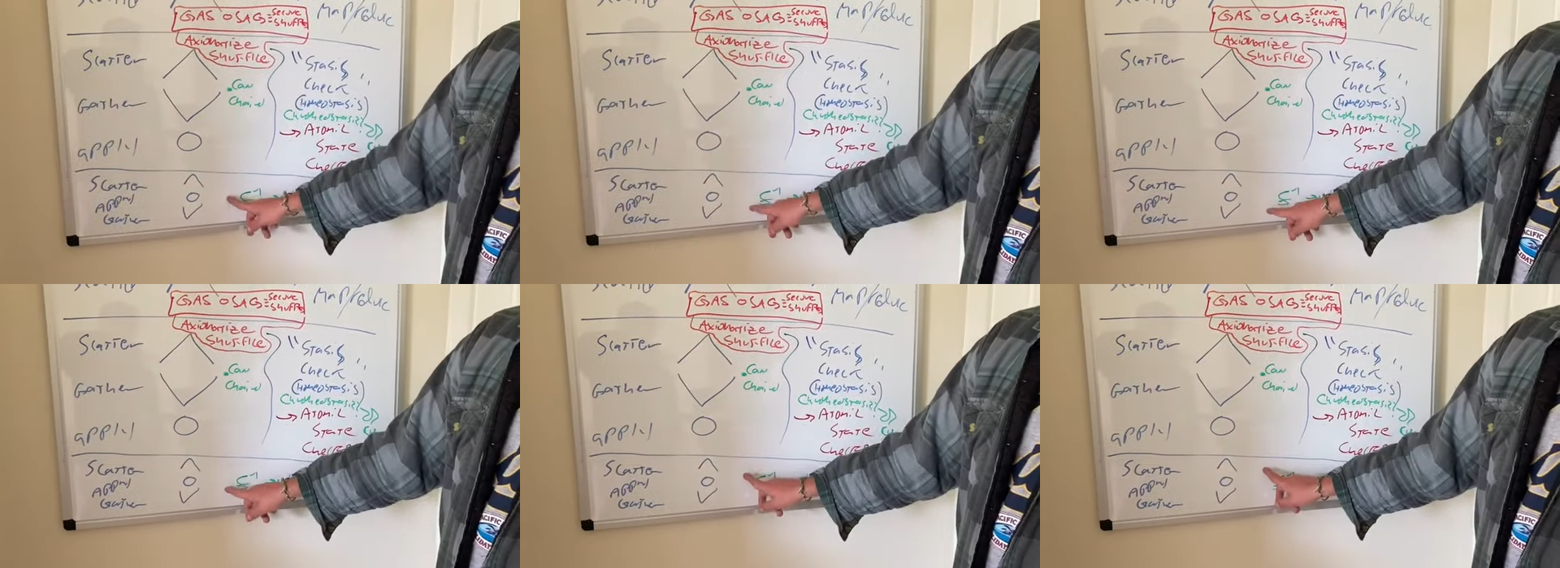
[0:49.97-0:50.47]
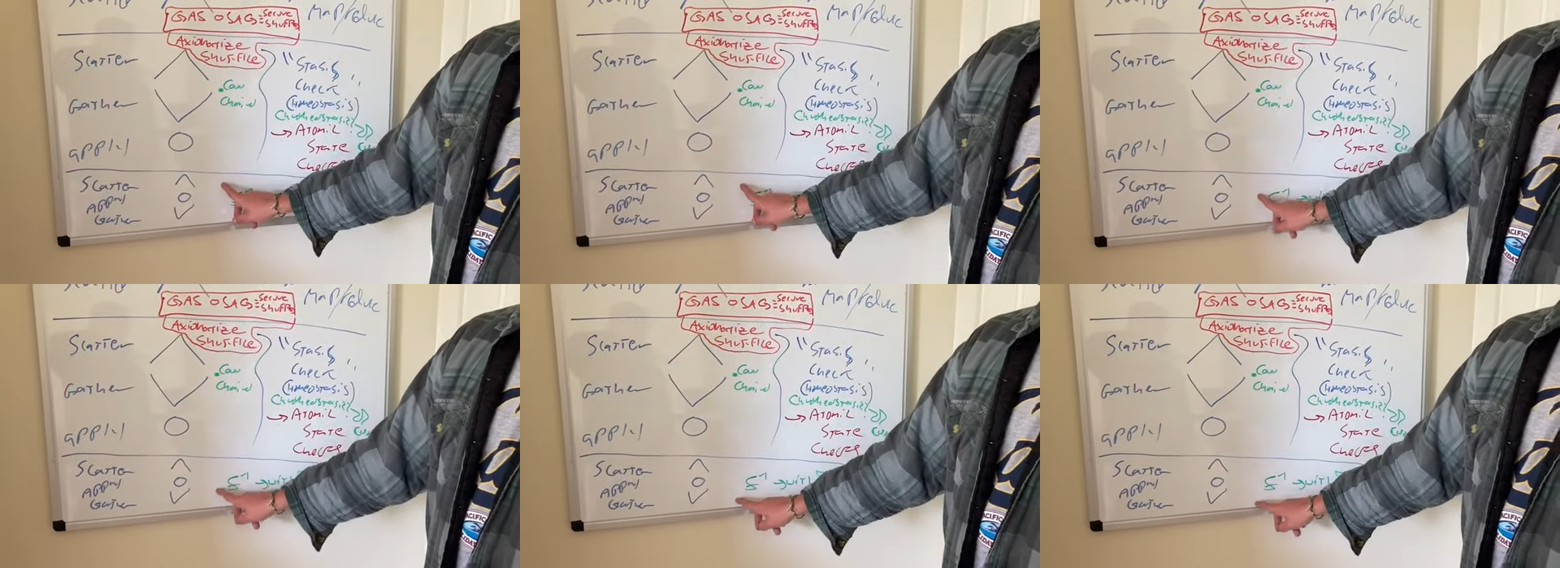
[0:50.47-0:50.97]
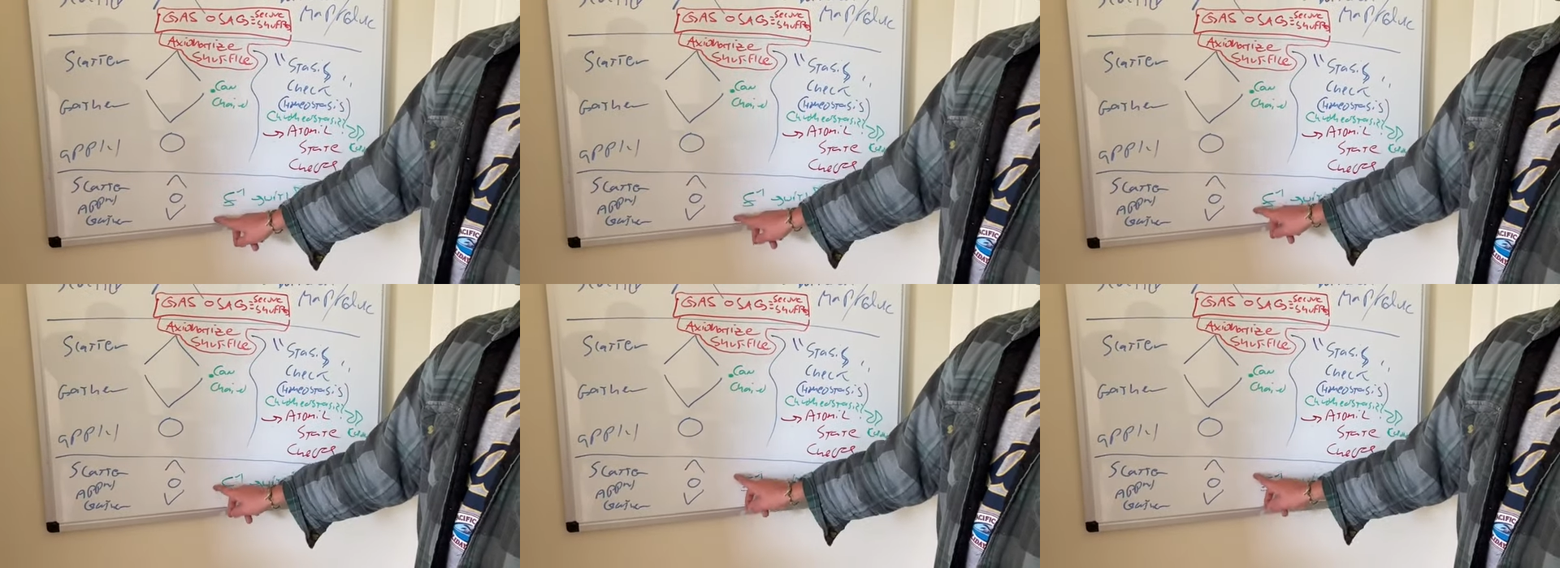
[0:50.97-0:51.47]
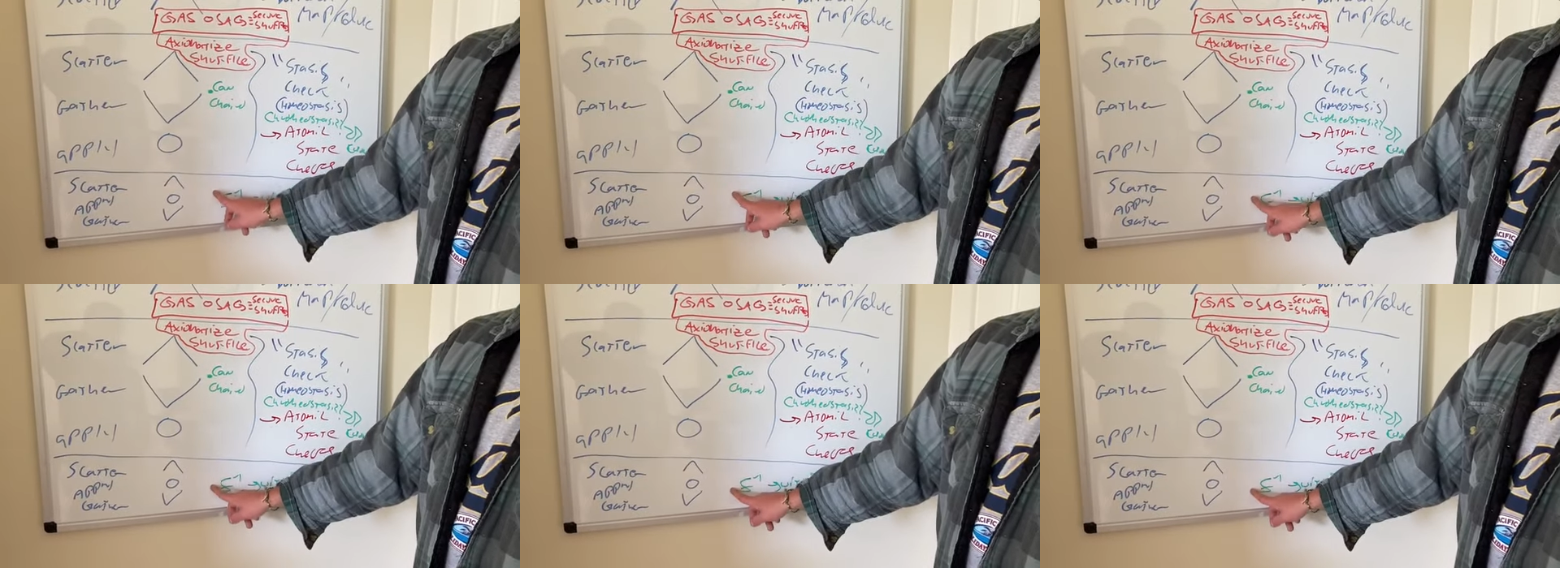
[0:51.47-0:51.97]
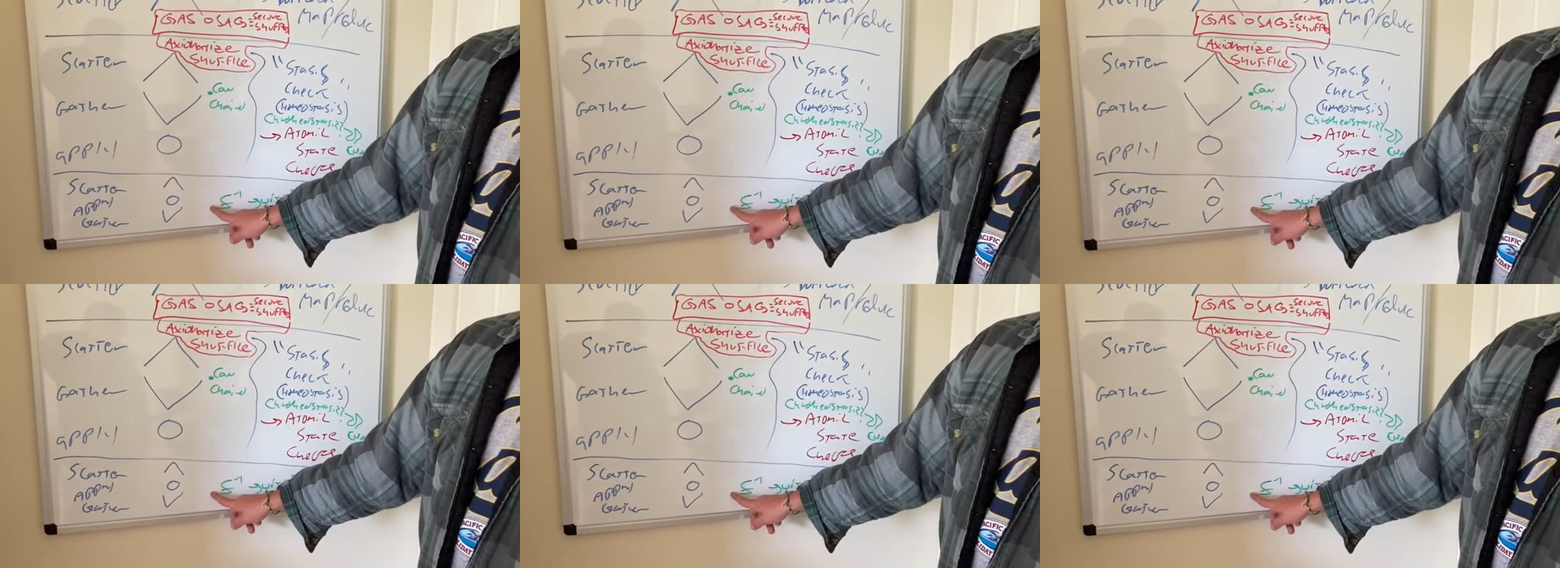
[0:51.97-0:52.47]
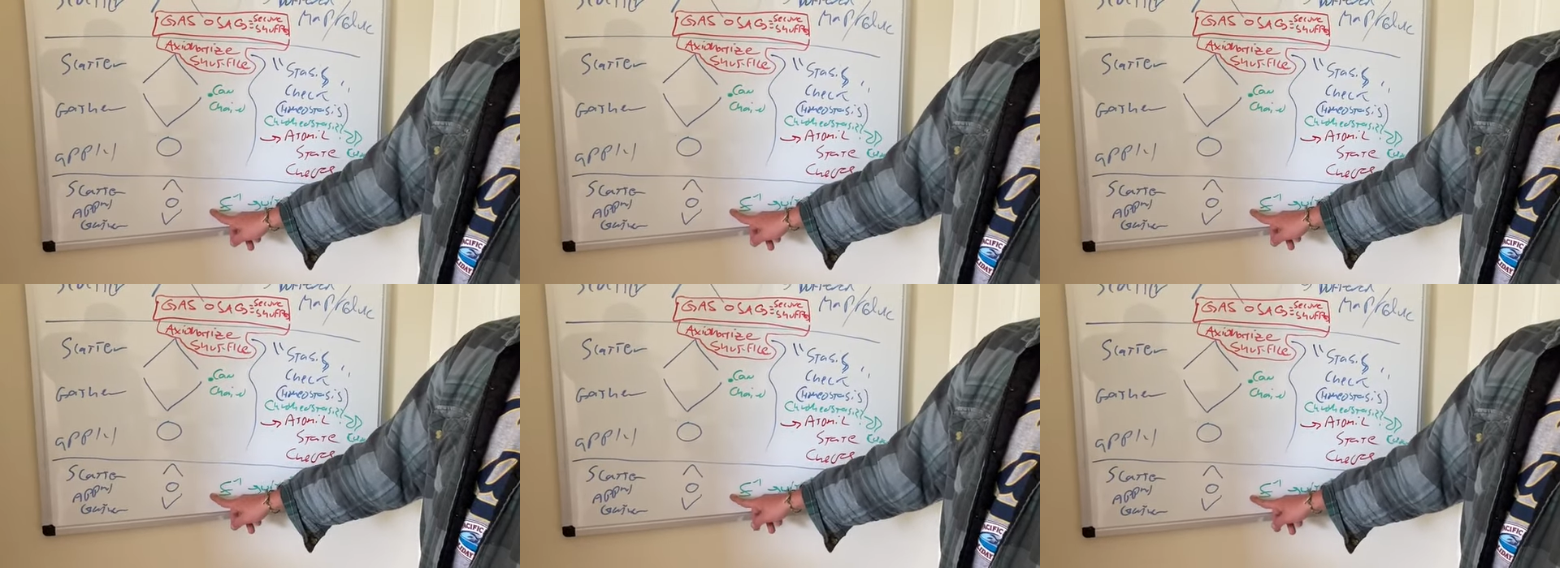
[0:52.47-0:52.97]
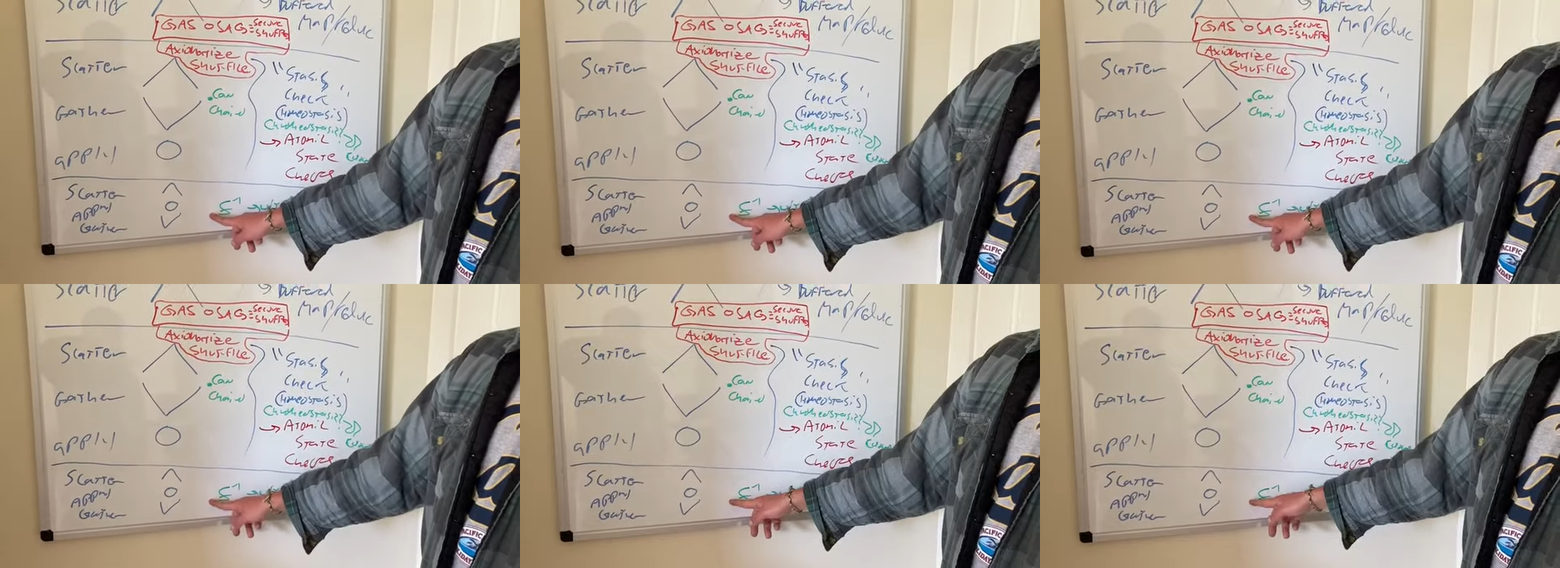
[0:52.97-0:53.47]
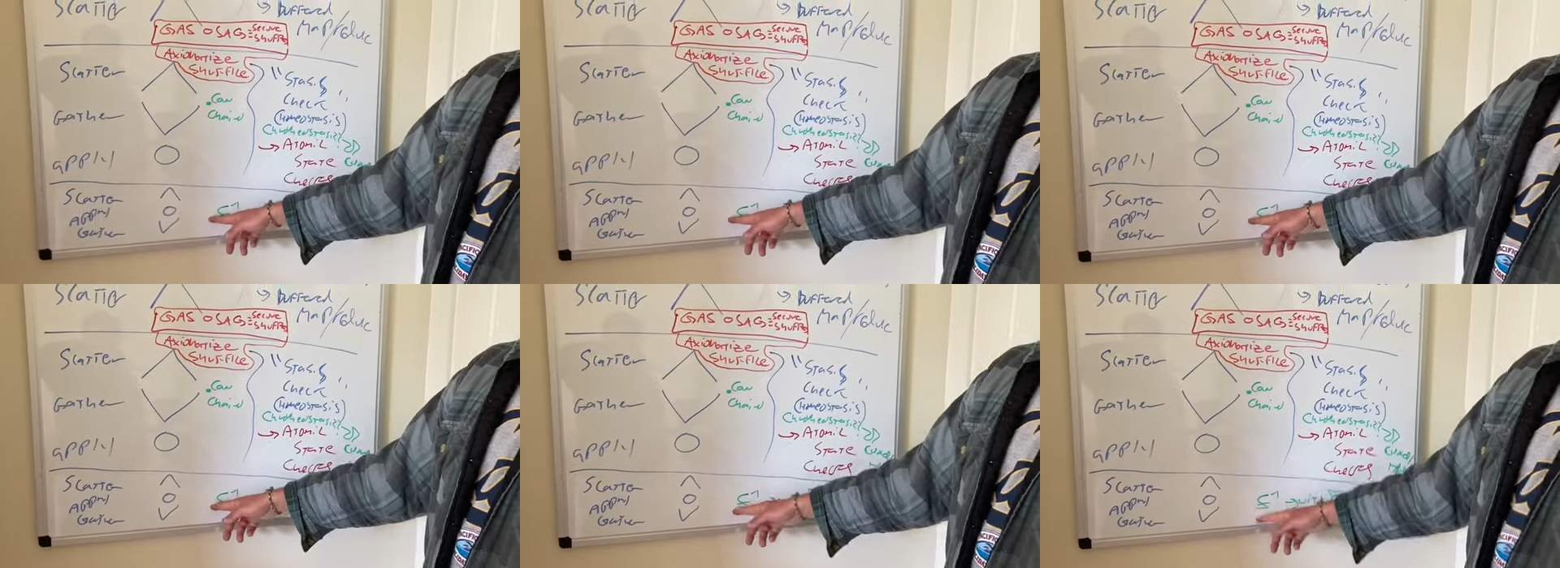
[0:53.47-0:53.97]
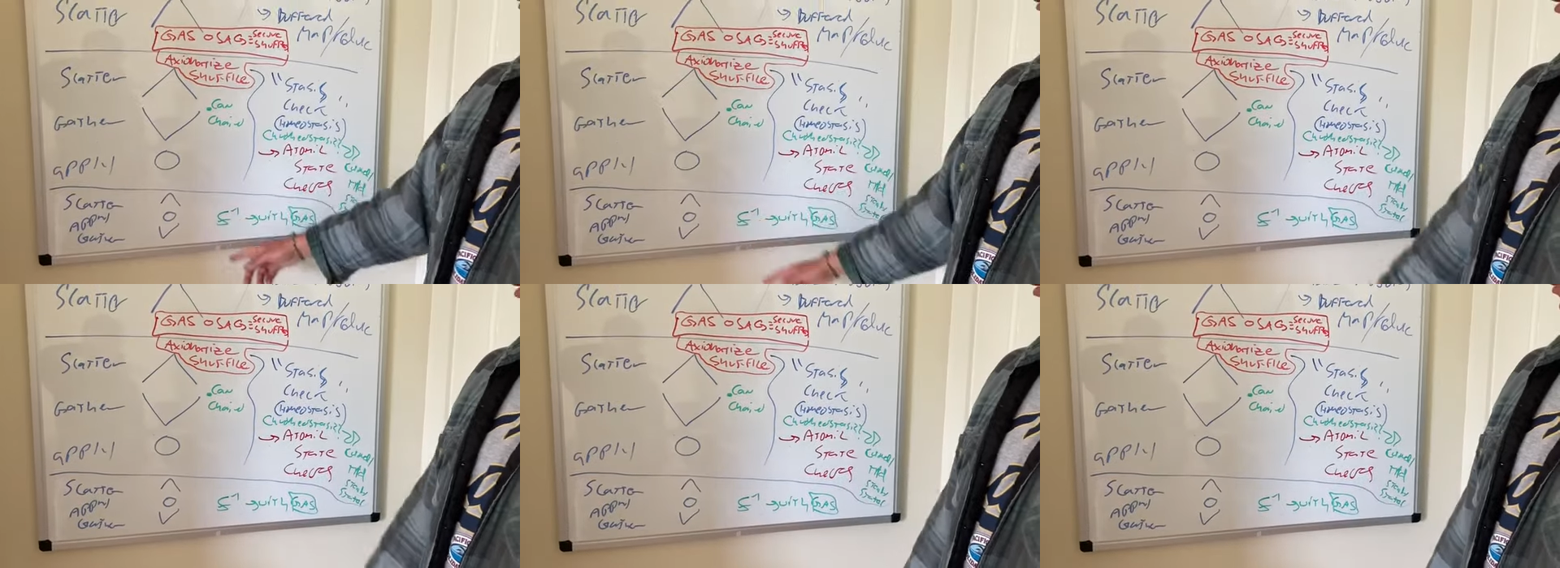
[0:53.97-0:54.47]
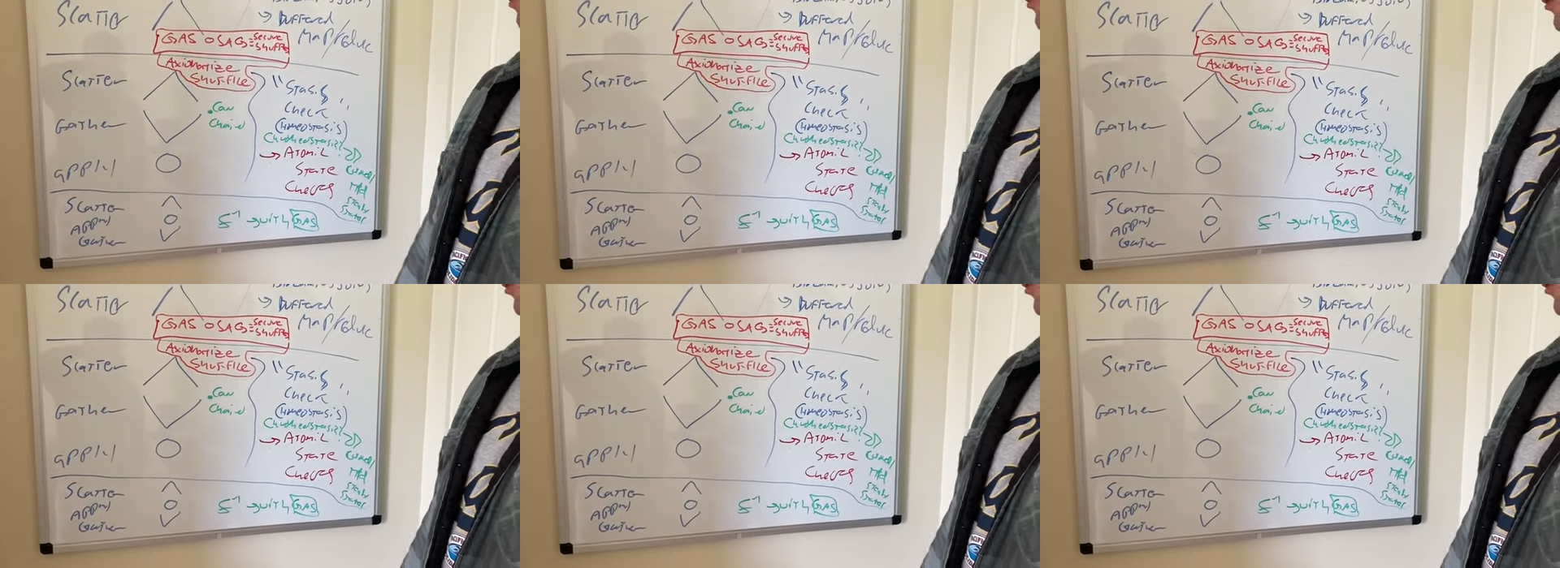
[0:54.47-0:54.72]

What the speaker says: (no speaker visible)